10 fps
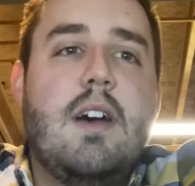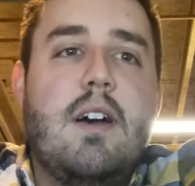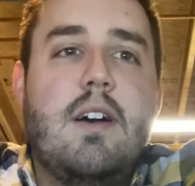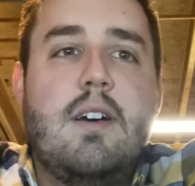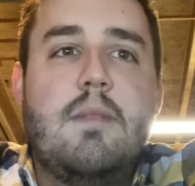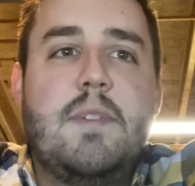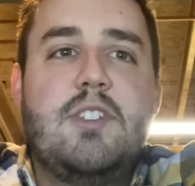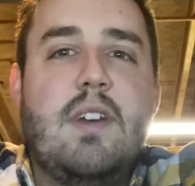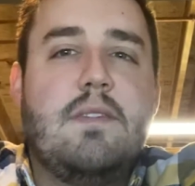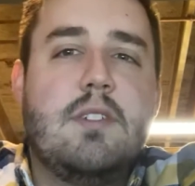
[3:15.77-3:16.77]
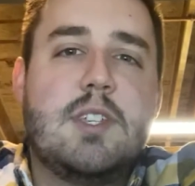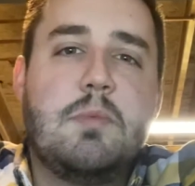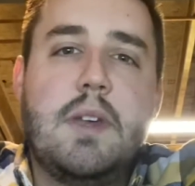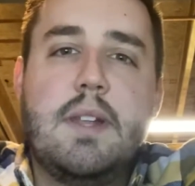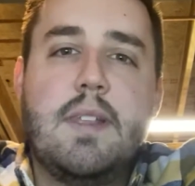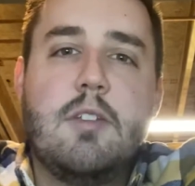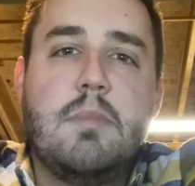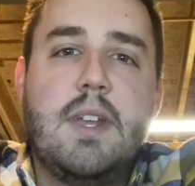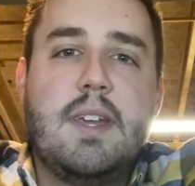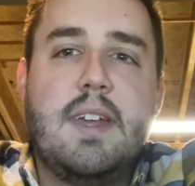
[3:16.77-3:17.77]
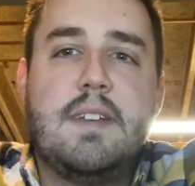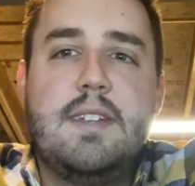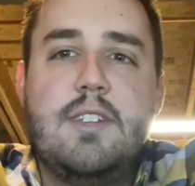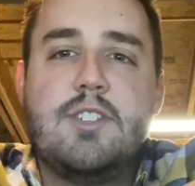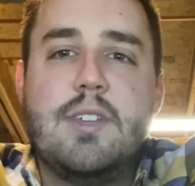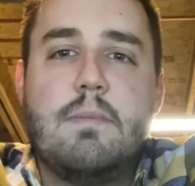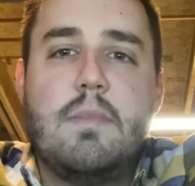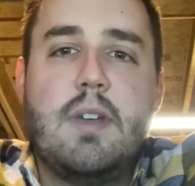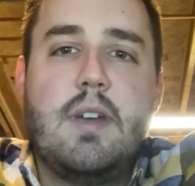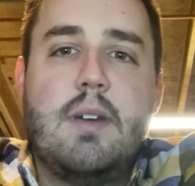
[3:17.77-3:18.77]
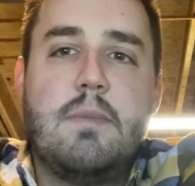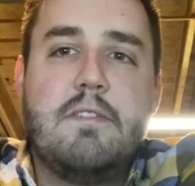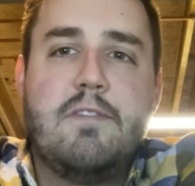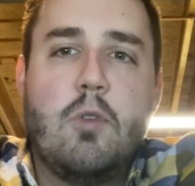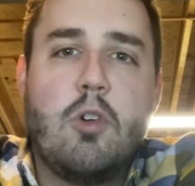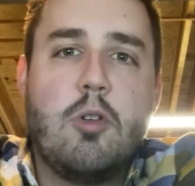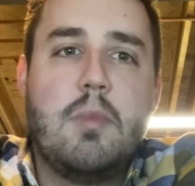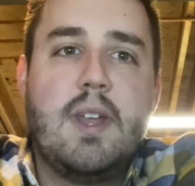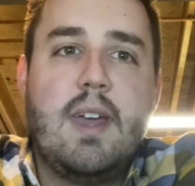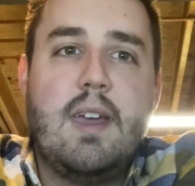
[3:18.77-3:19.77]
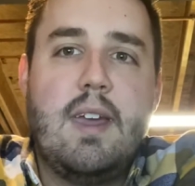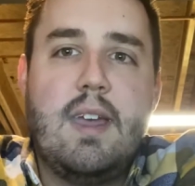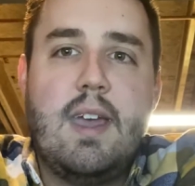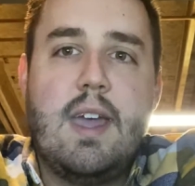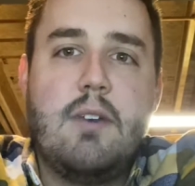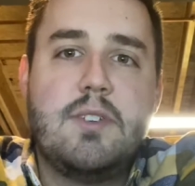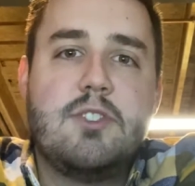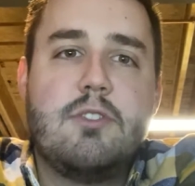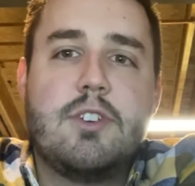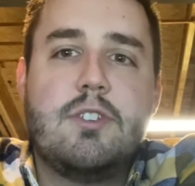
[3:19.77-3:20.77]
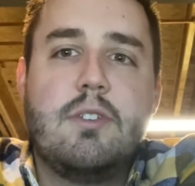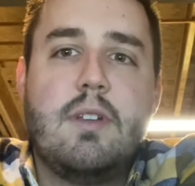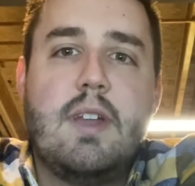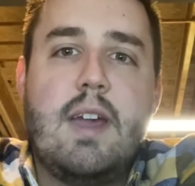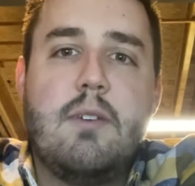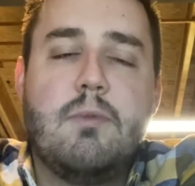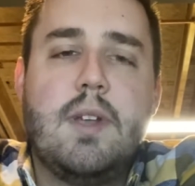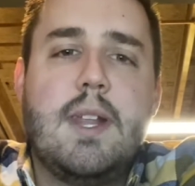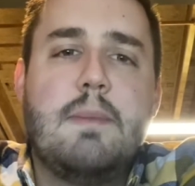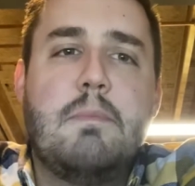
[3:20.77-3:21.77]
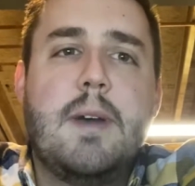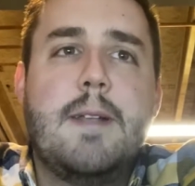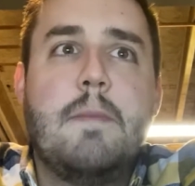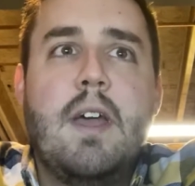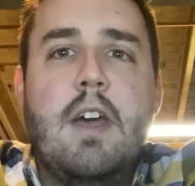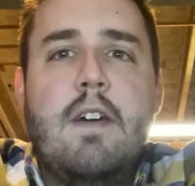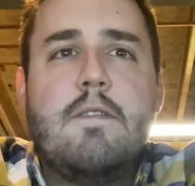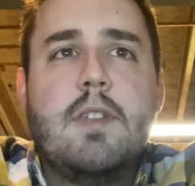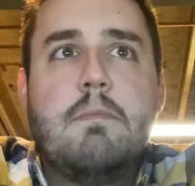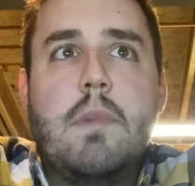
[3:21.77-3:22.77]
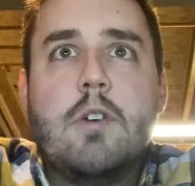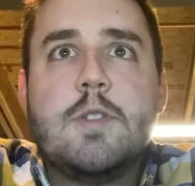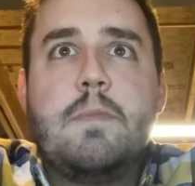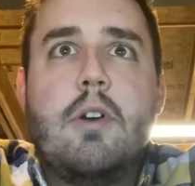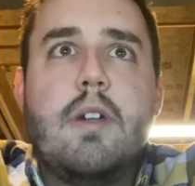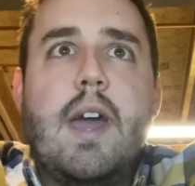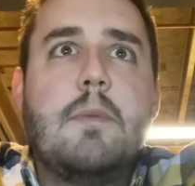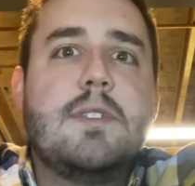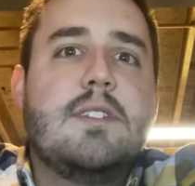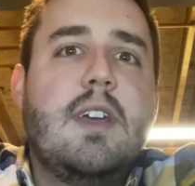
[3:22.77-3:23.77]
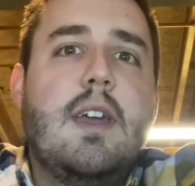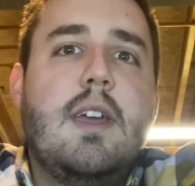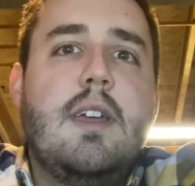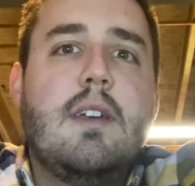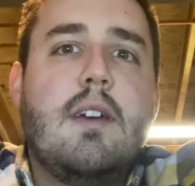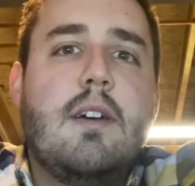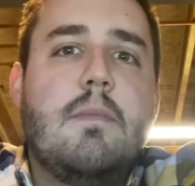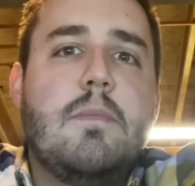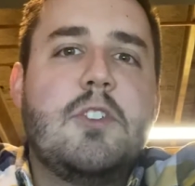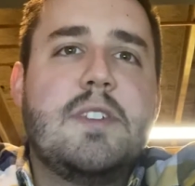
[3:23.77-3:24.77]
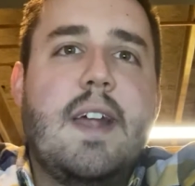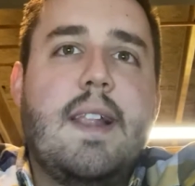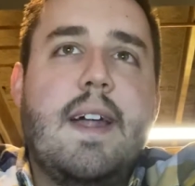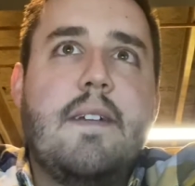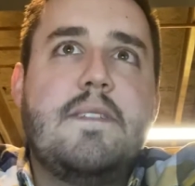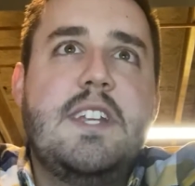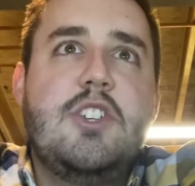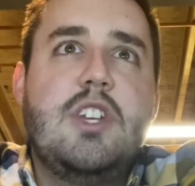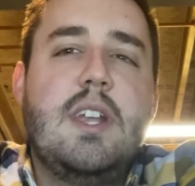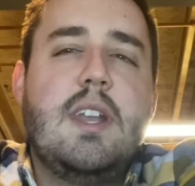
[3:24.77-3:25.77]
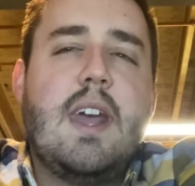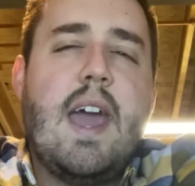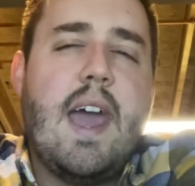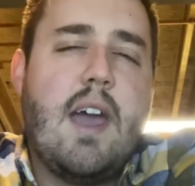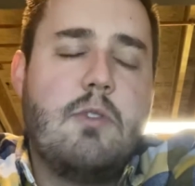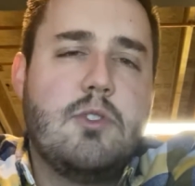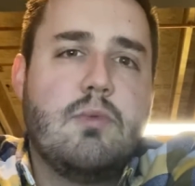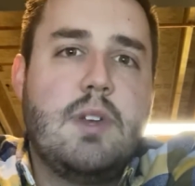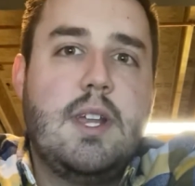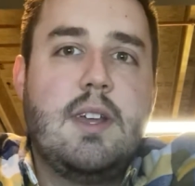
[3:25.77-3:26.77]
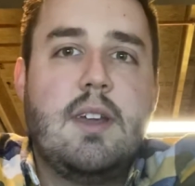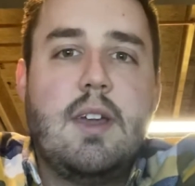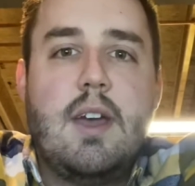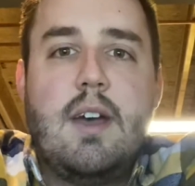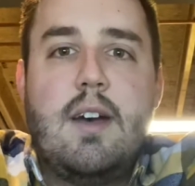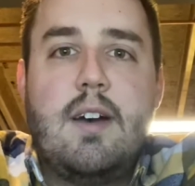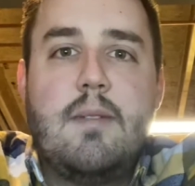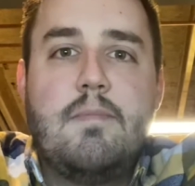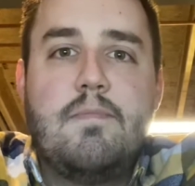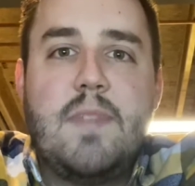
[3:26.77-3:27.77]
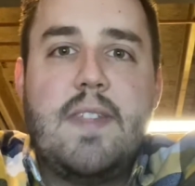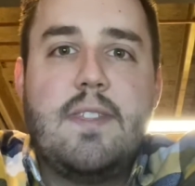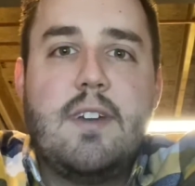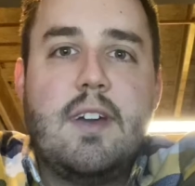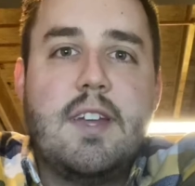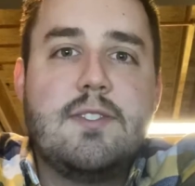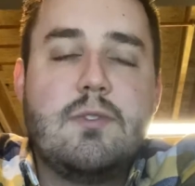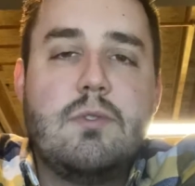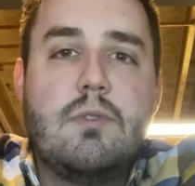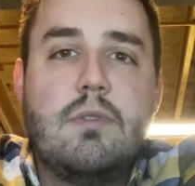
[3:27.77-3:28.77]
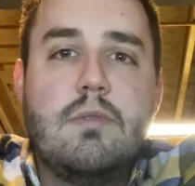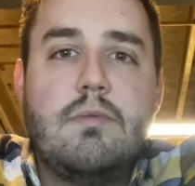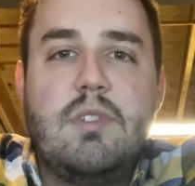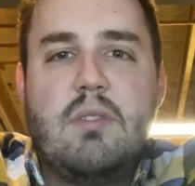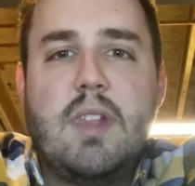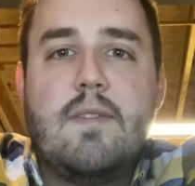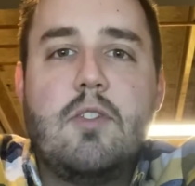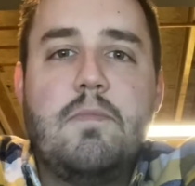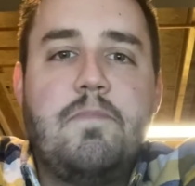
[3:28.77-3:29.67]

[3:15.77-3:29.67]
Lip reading: that you have to explain a little bit and kind of teach them the form and how it's structured and how to read it. But for the most part, I would say there's not a lot of teaching how to read at the high school level.